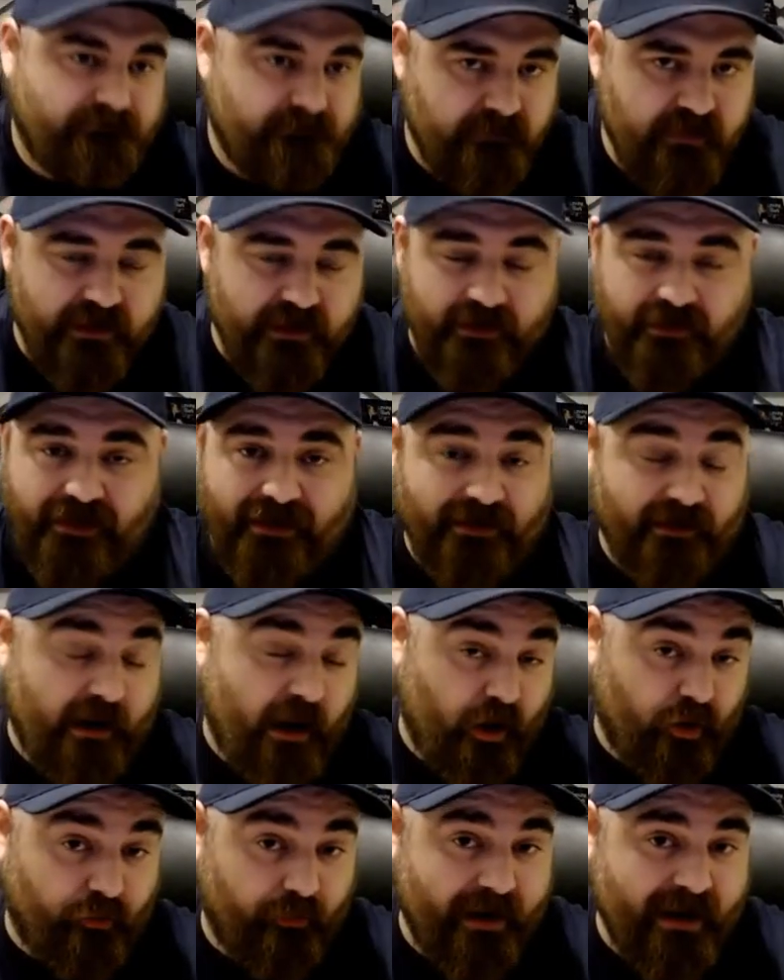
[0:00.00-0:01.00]
again,
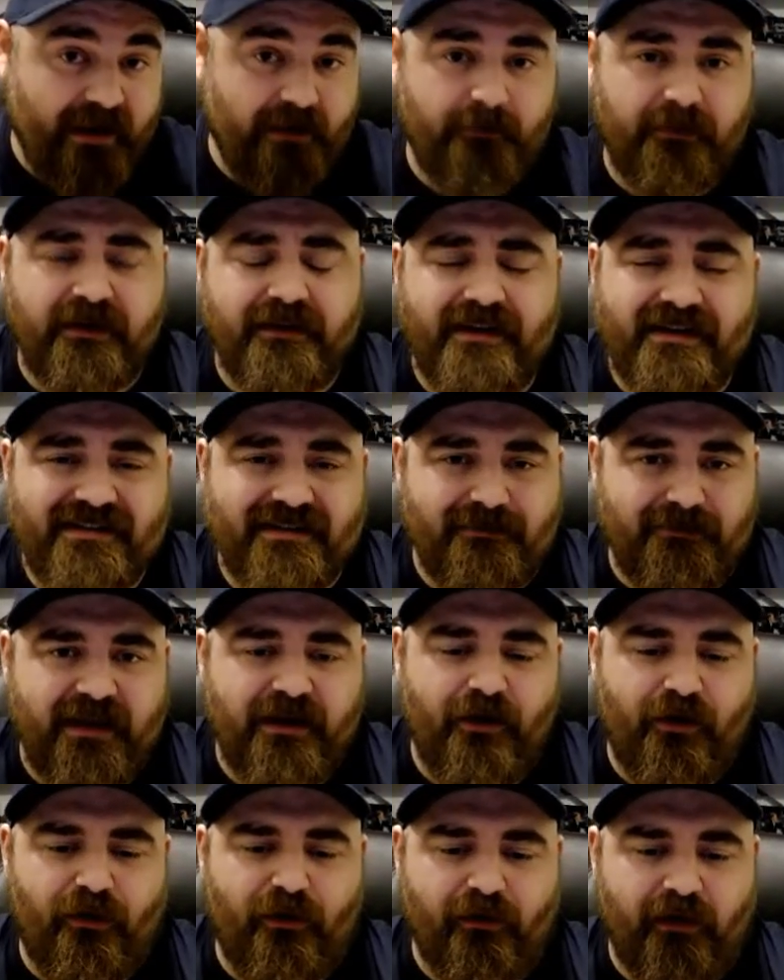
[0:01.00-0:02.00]
not great, but doesn't mean
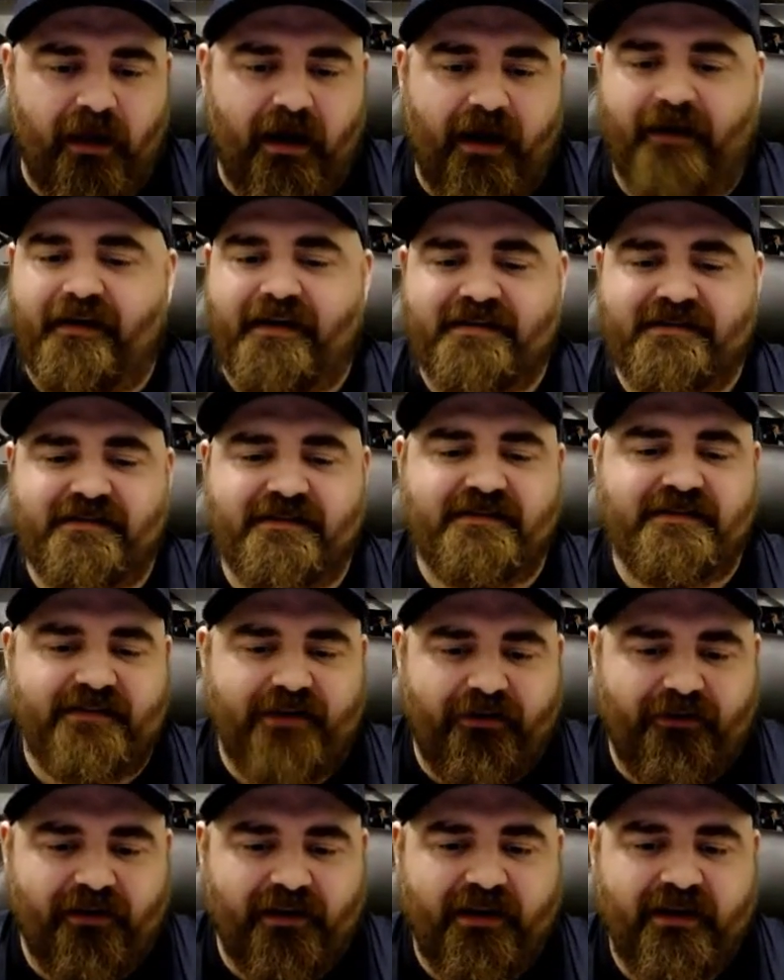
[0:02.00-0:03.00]
a whole lot
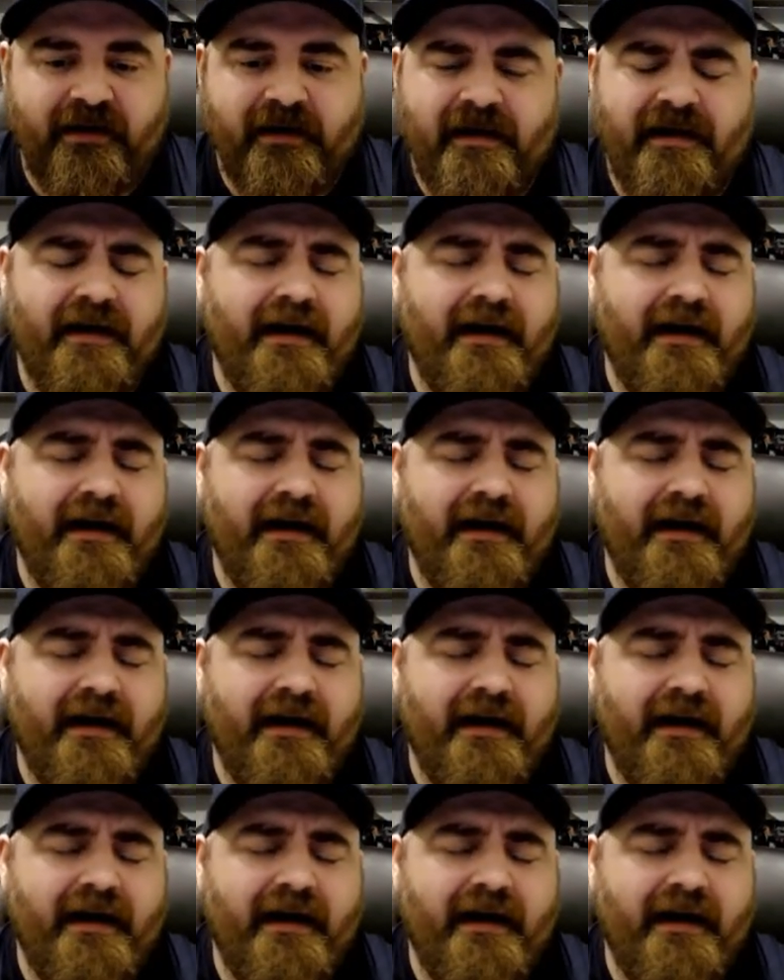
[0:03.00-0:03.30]
necessarily.